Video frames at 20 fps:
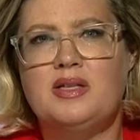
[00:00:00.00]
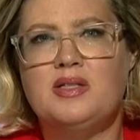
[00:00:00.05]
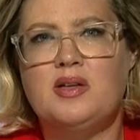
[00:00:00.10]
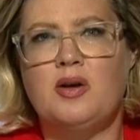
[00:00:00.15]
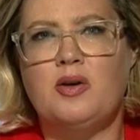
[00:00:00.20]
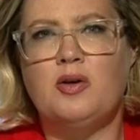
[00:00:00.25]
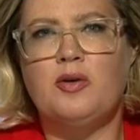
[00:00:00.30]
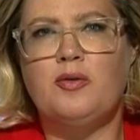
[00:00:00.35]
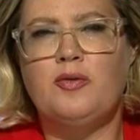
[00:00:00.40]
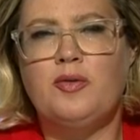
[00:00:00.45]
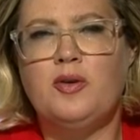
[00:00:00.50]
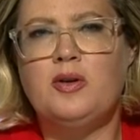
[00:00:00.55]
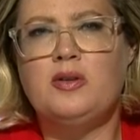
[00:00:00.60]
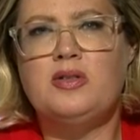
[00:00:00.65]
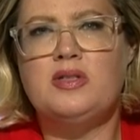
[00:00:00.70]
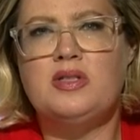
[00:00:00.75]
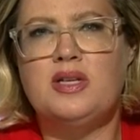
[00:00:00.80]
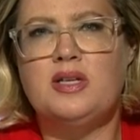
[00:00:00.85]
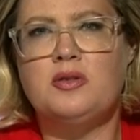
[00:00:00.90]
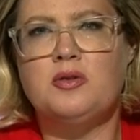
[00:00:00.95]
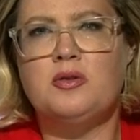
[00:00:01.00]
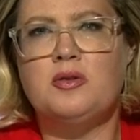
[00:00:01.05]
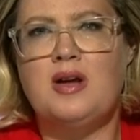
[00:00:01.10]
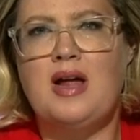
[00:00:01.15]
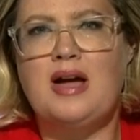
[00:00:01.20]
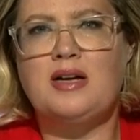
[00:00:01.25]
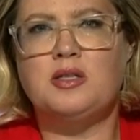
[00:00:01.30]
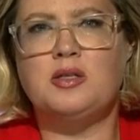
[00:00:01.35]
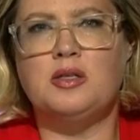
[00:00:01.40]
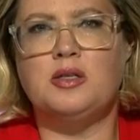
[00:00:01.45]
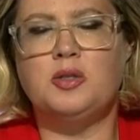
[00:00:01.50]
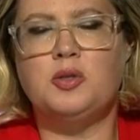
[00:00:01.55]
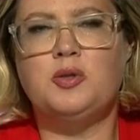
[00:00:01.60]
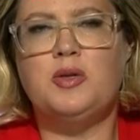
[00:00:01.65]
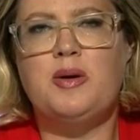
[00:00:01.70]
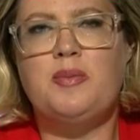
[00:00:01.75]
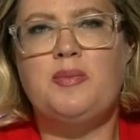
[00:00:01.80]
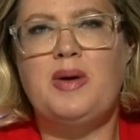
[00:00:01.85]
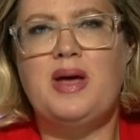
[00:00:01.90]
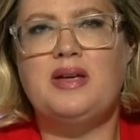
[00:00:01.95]
on her first international
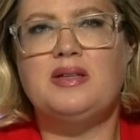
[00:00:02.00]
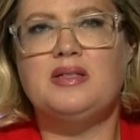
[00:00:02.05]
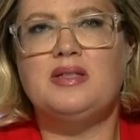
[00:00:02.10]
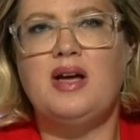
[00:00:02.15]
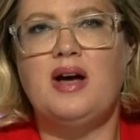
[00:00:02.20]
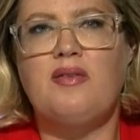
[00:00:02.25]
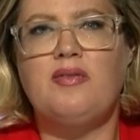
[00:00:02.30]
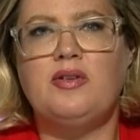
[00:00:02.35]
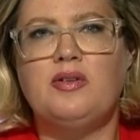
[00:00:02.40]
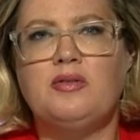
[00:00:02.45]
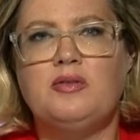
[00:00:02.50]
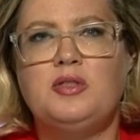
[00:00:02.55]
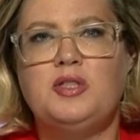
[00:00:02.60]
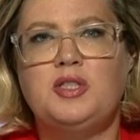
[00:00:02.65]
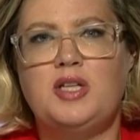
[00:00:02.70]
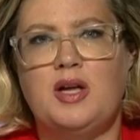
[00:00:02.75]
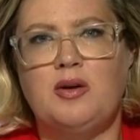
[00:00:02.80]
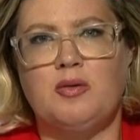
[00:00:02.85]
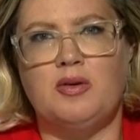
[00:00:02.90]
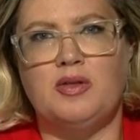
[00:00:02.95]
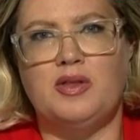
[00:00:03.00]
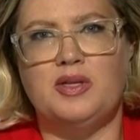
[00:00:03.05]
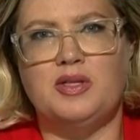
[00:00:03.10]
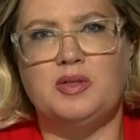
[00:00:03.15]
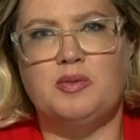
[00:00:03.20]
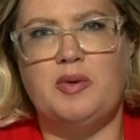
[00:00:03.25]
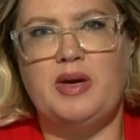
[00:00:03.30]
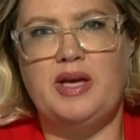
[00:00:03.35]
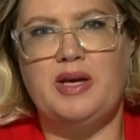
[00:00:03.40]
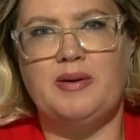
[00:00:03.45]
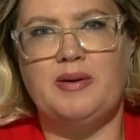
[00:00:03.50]
trip as Governor General this week.